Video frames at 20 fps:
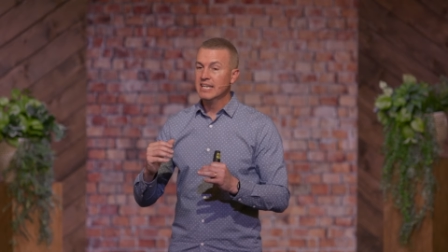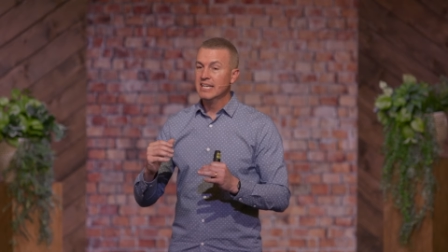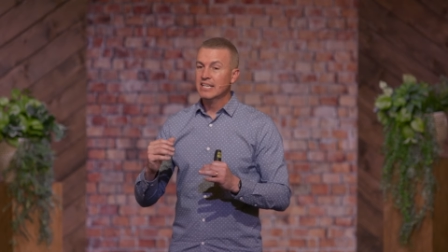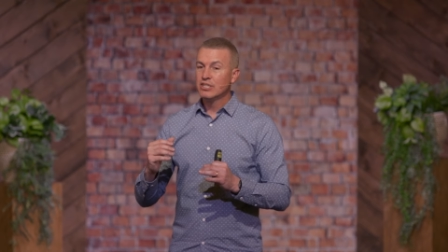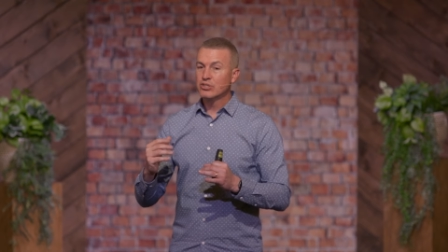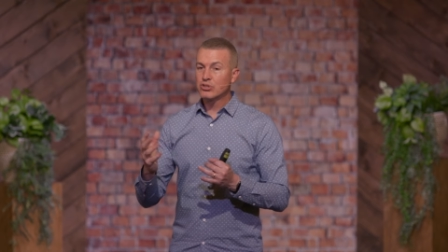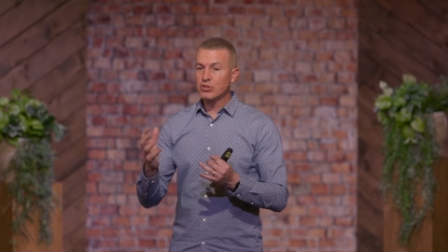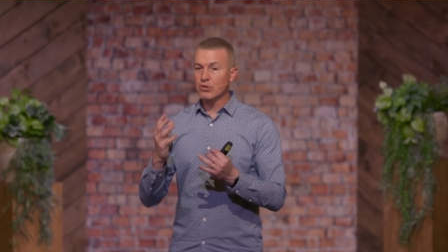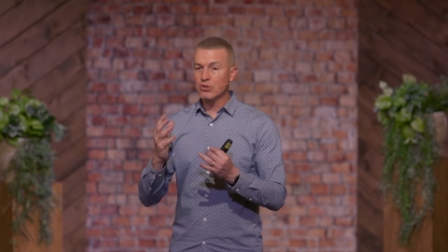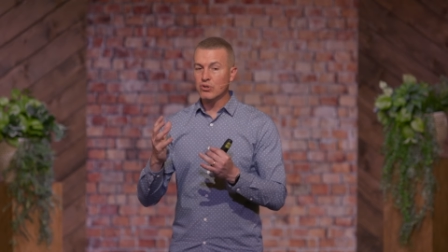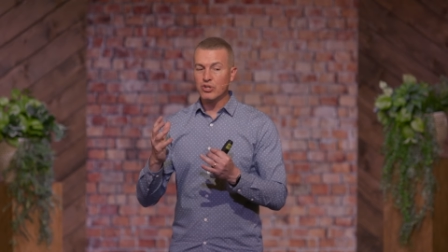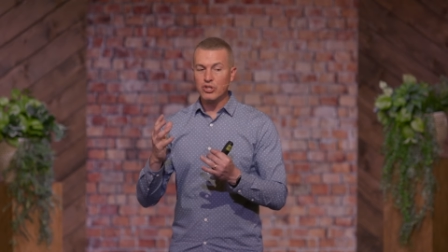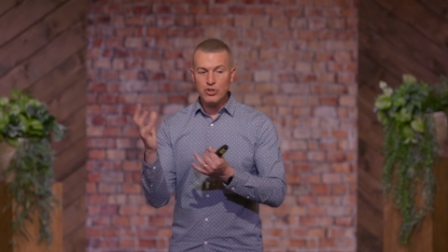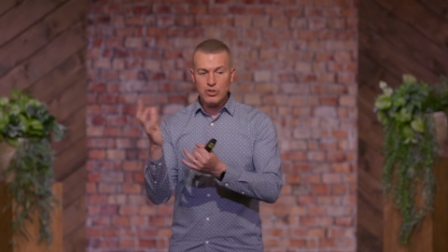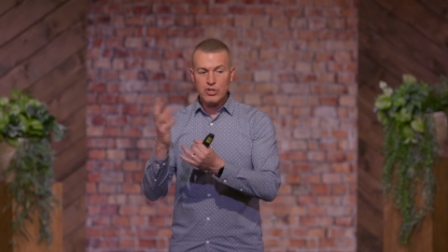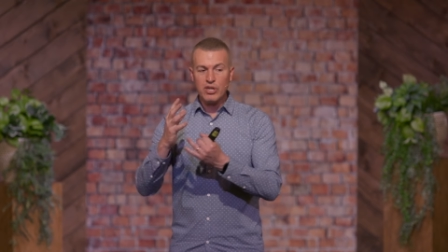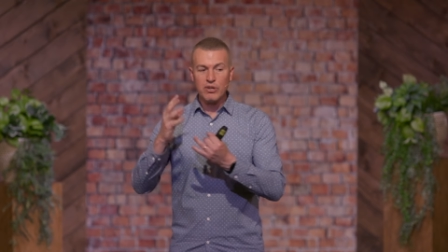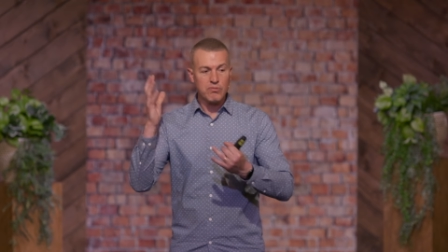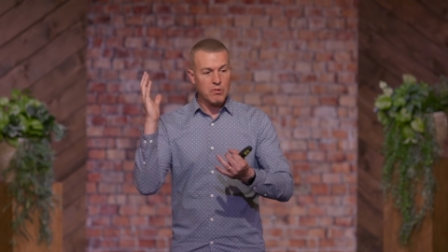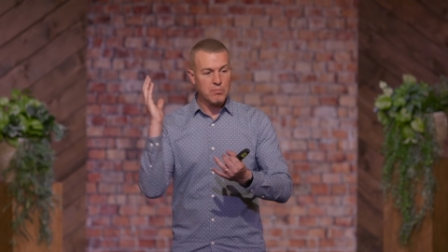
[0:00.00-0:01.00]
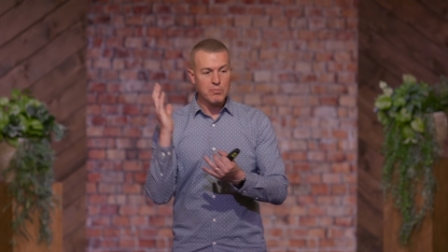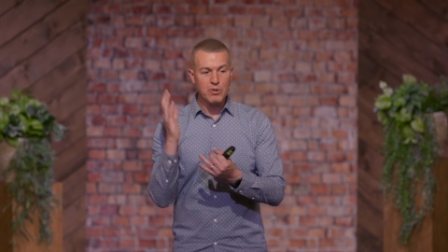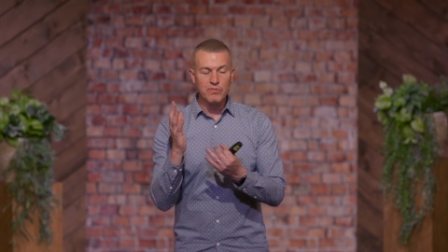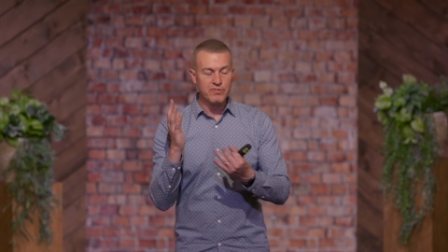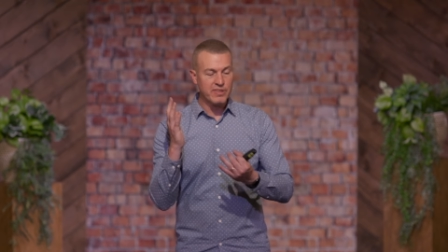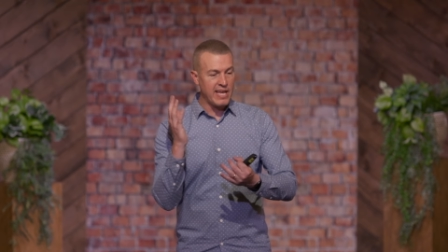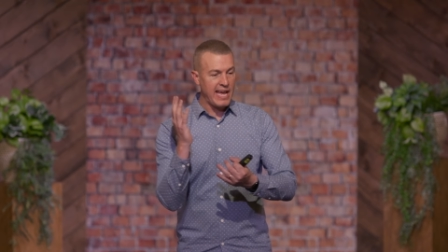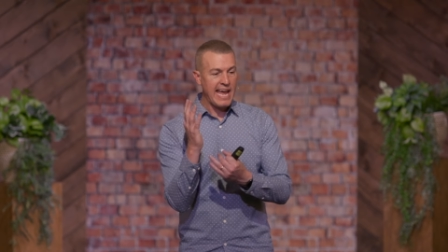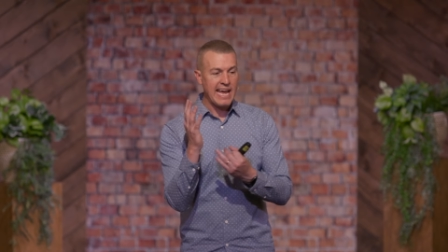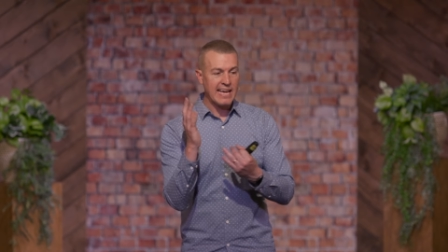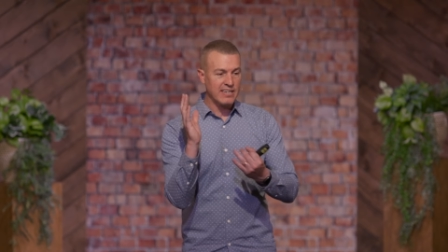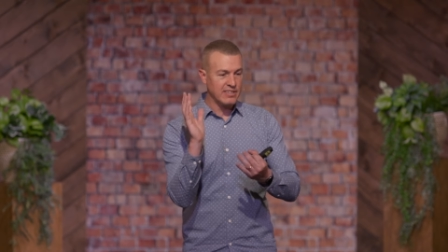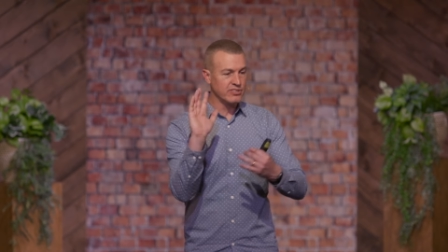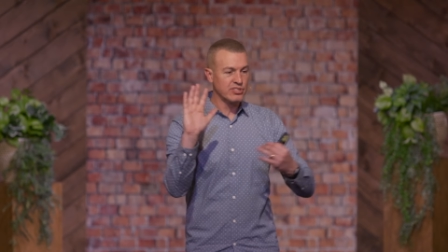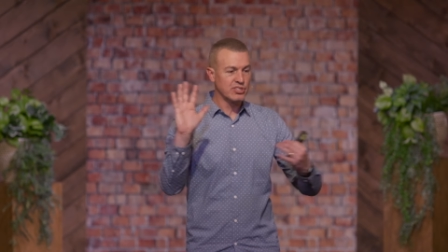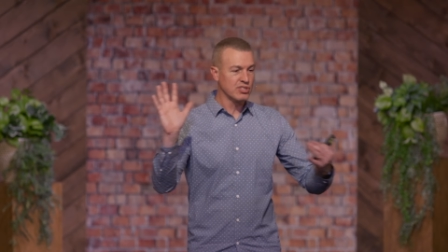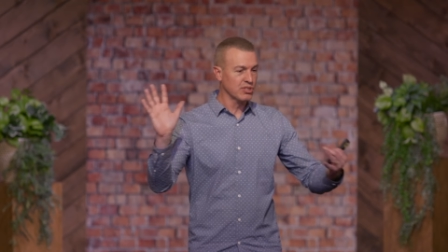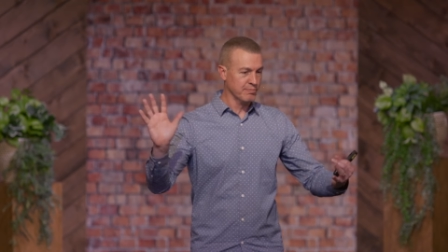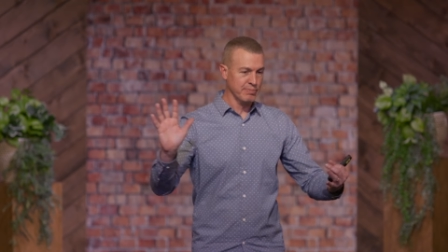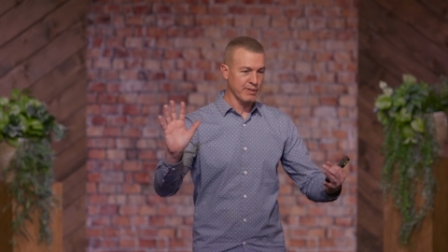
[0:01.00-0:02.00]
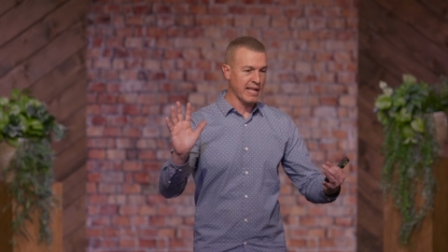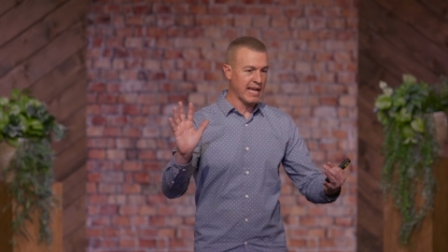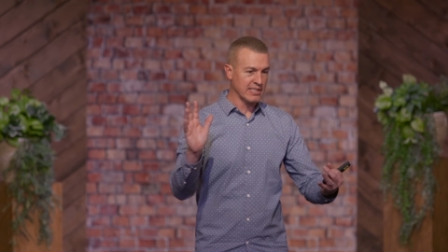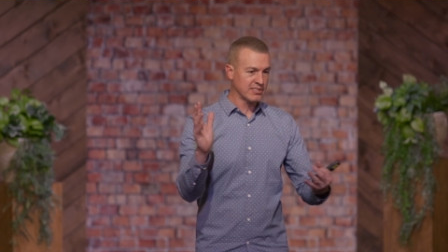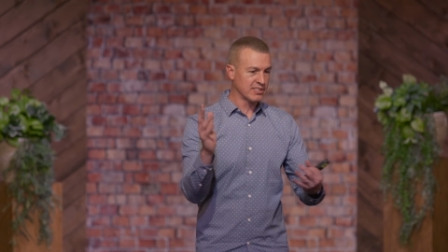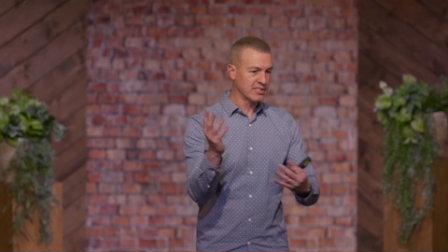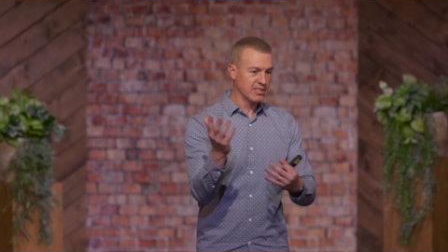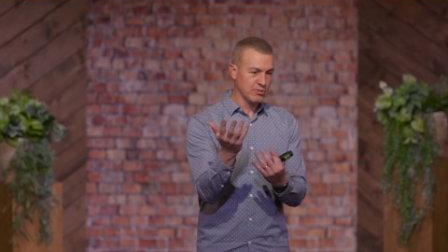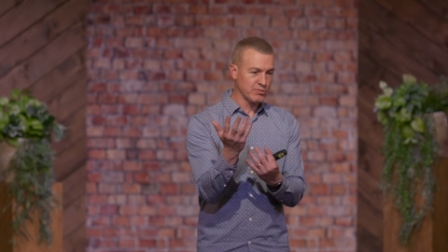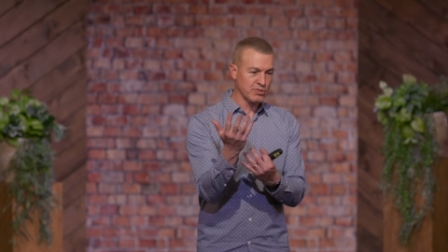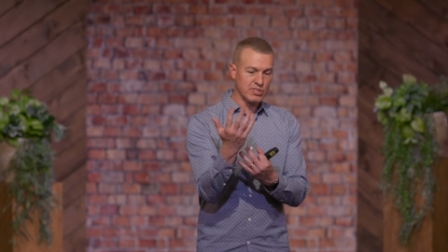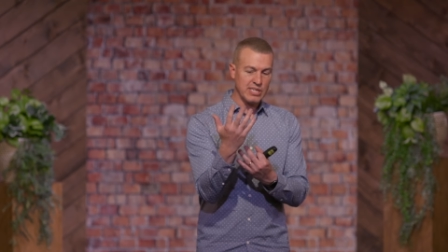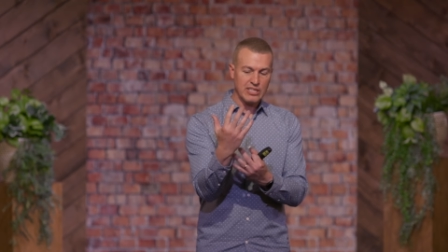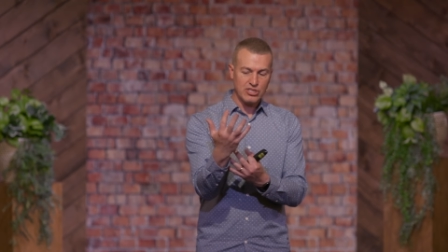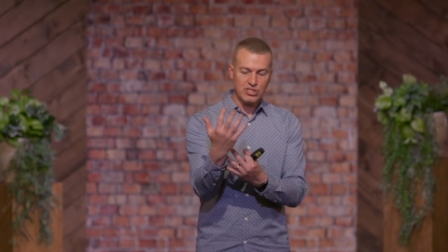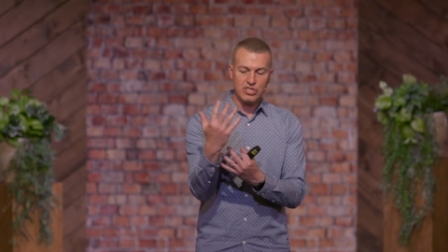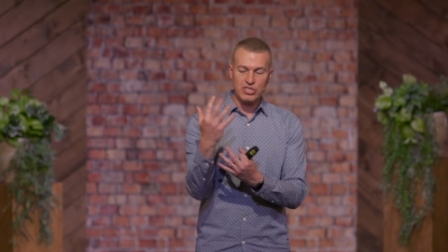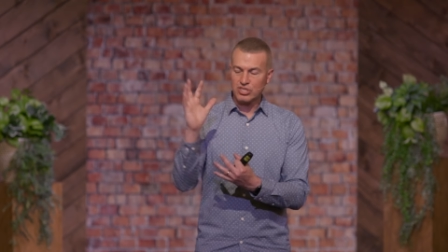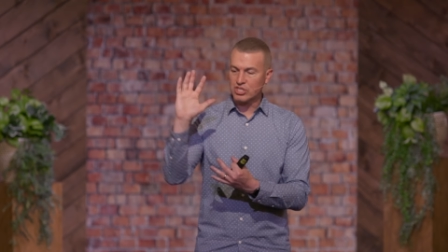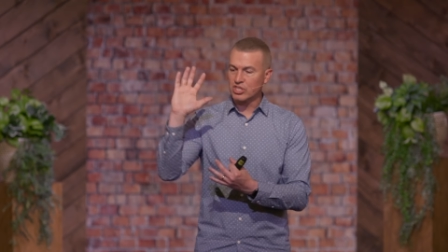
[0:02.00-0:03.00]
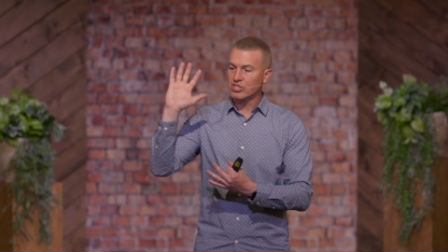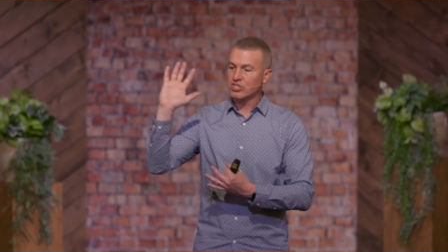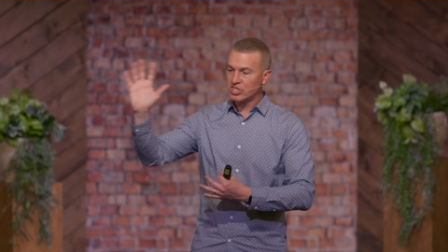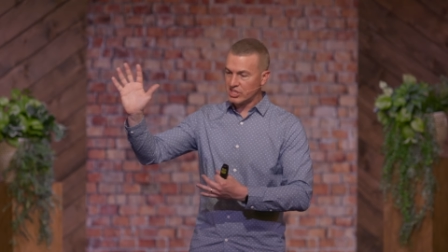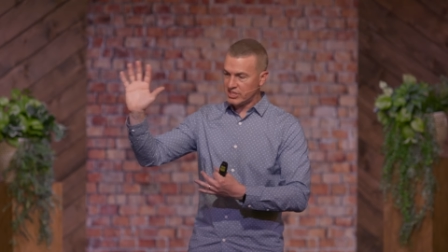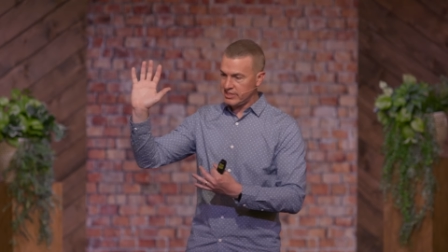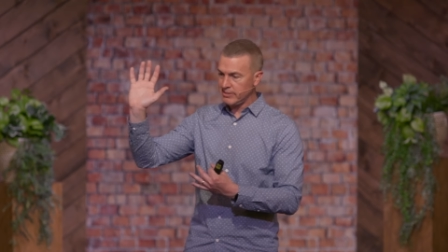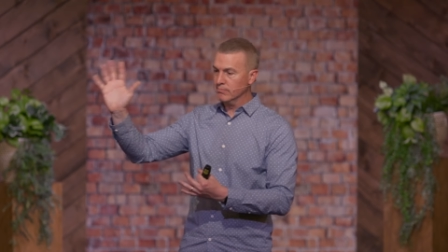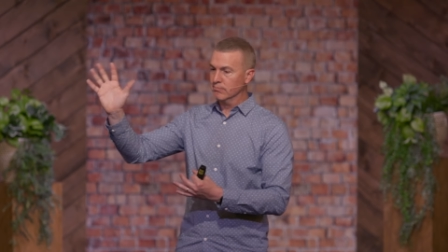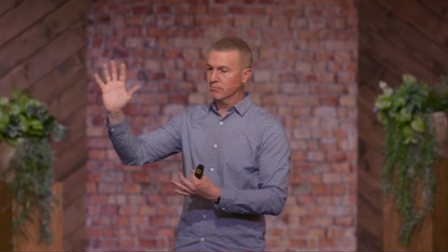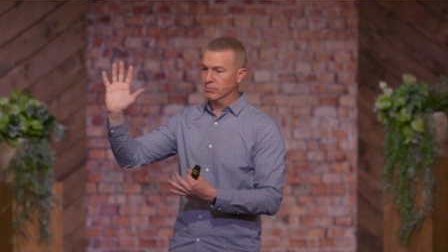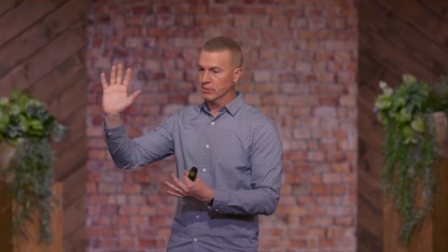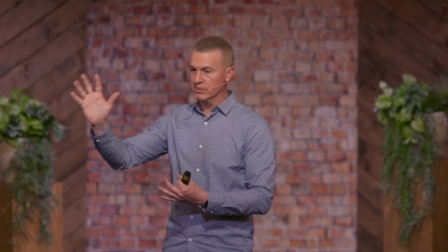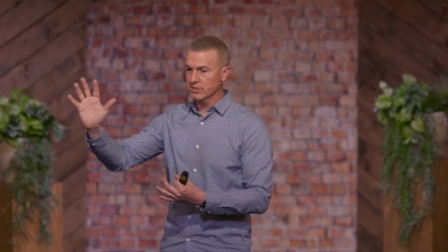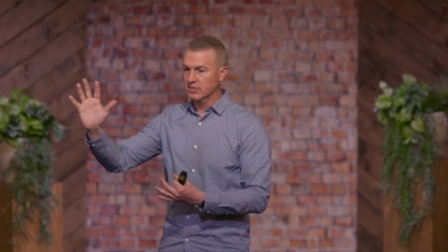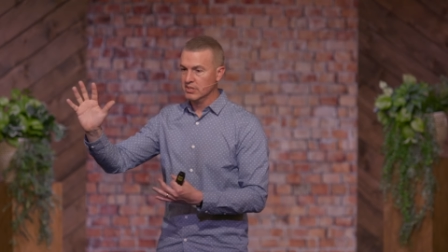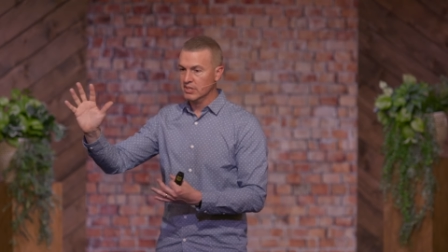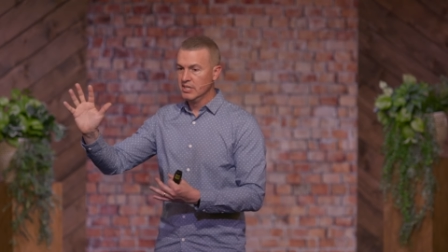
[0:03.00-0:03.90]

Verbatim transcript: So you could remove the hand and still bless. In other words, that's just a symbol.